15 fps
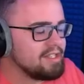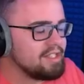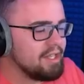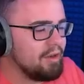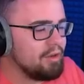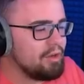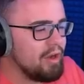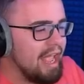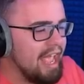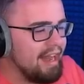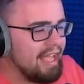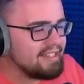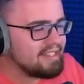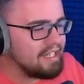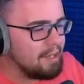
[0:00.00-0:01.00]
considering your
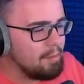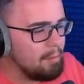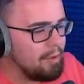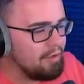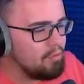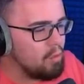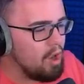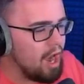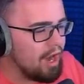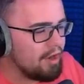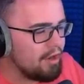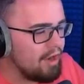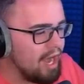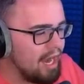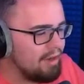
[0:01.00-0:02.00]
head hasn't come above
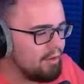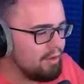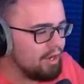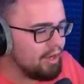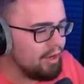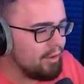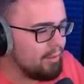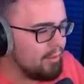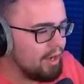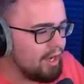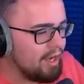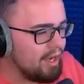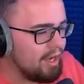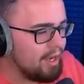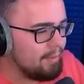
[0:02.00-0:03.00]
water, I don't know.
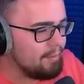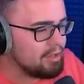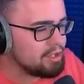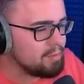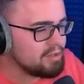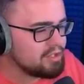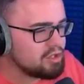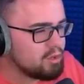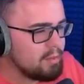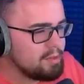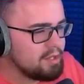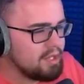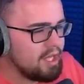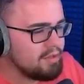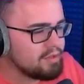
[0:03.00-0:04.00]
You're supposed to
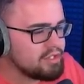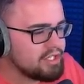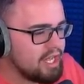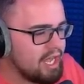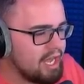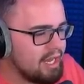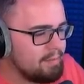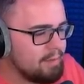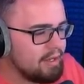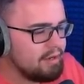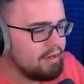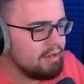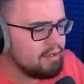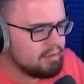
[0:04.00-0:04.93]
swim to the other side, but...